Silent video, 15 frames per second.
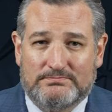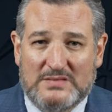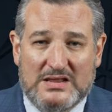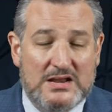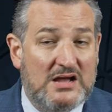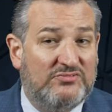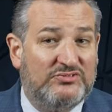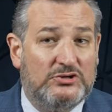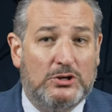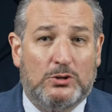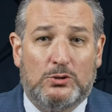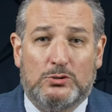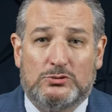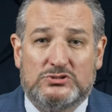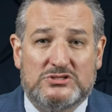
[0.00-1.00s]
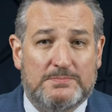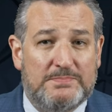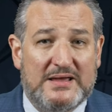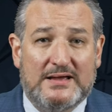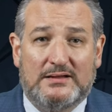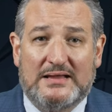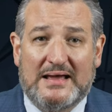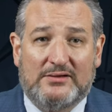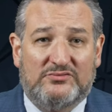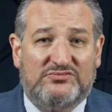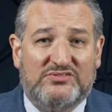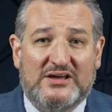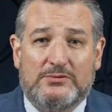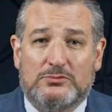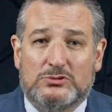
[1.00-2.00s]
enough gold to bail out
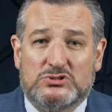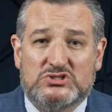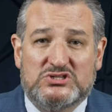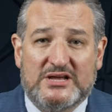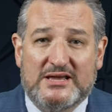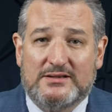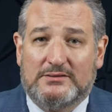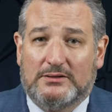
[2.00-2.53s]
federal, state,